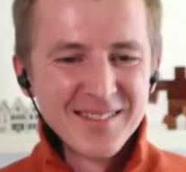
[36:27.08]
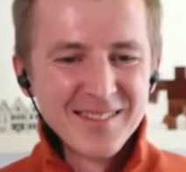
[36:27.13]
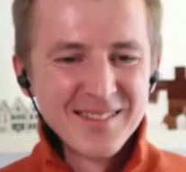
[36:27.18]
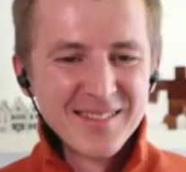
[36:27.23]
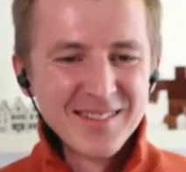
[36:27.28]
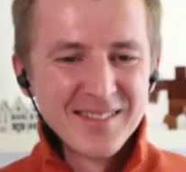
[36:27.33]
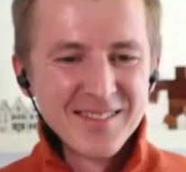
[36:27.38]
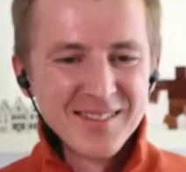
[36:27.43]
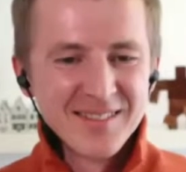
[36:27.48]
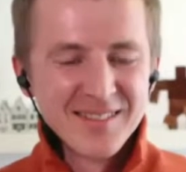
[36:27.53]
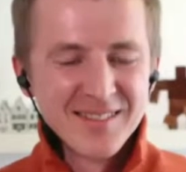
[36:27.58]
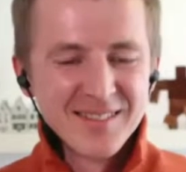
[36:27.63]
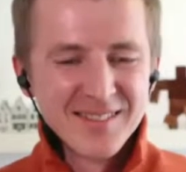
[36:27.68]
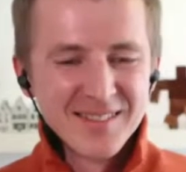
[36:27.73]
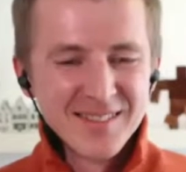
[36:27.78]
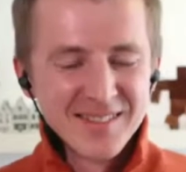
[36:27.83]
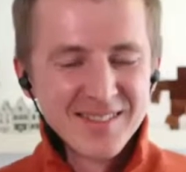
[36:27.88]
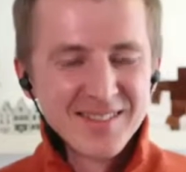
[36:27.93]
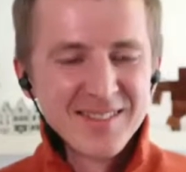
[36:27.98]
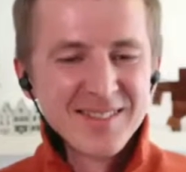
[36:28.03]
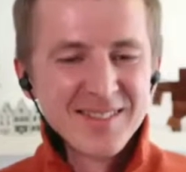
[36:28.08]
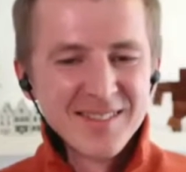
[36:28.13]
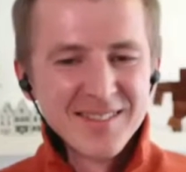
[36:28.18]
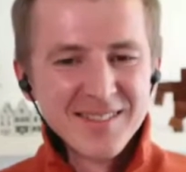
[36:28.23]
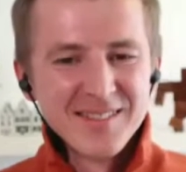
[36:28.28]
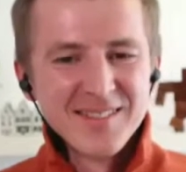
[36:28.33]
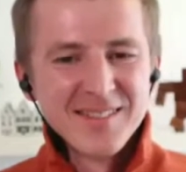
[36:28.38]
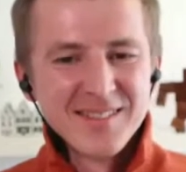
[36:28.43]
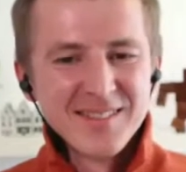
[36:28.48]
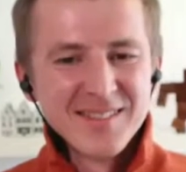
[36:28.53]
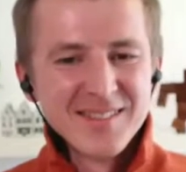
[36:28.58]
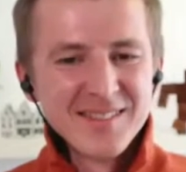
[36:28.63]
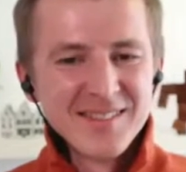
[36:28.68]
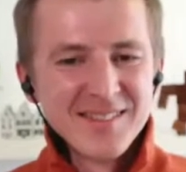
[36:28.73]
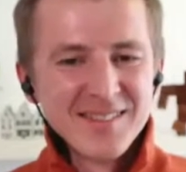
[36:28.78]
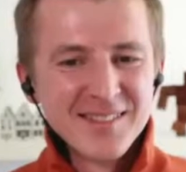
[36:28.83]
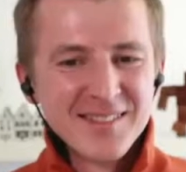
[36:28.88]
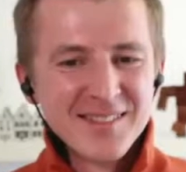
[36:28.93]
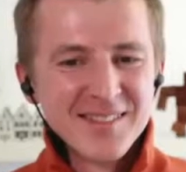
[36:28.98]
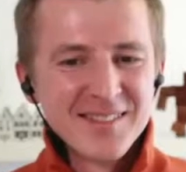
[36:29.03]

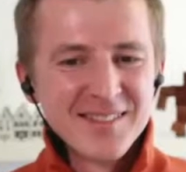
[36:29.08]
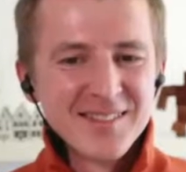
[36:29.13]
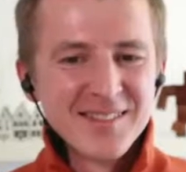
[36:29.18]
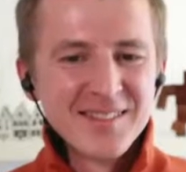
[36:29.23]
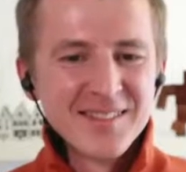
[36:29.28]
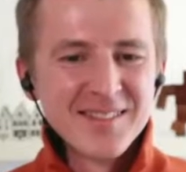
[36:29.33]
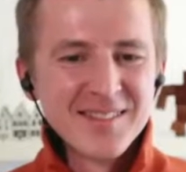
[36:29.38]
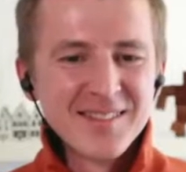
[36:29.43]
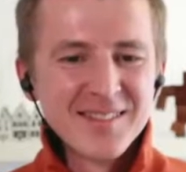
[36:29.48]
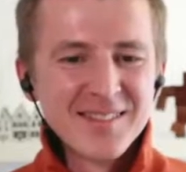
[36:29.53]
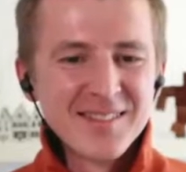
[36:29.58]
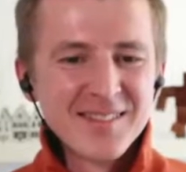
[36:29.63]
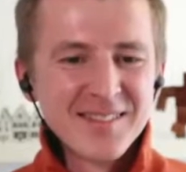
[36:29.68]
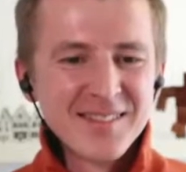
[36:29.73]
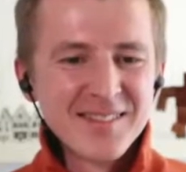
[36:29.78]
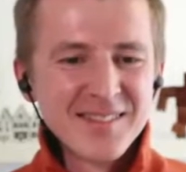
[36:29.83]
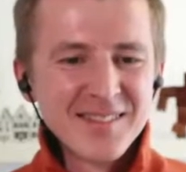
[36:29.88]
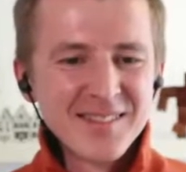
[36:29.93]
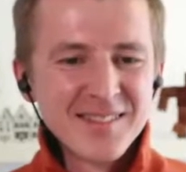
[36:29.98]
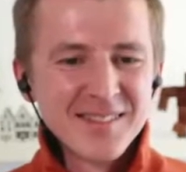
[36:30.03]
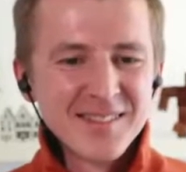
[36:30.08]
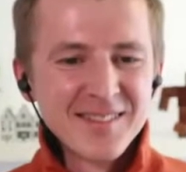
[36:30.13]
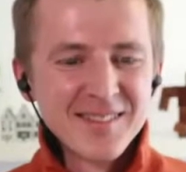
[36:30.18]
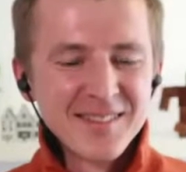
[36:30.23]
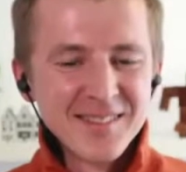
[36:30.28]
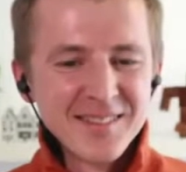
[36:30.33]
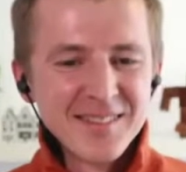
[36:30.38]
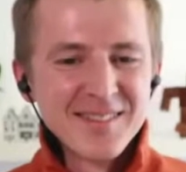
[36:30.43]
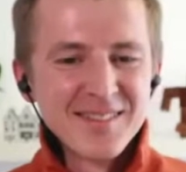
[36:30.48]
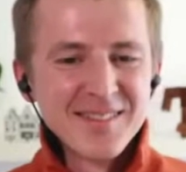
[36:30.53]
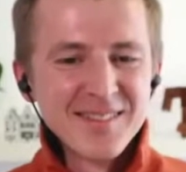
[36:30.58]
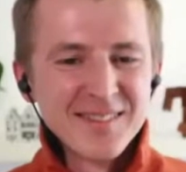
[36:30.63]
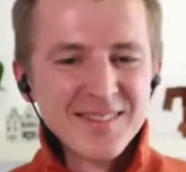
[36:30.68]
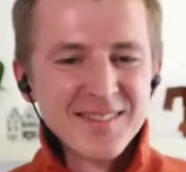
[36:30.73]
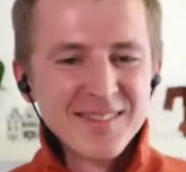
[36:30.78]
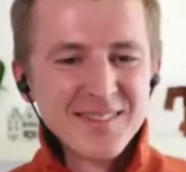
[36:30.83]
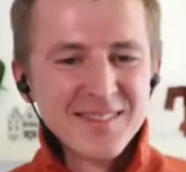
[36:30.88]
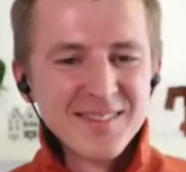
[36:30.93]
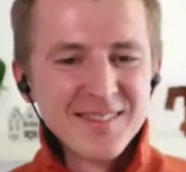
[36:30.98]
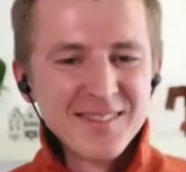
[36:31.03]

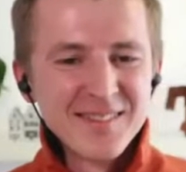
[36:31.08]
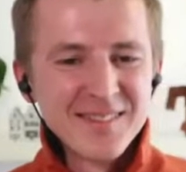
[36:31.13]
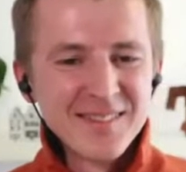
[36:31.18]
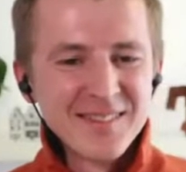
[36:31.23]
This person isn't speaking.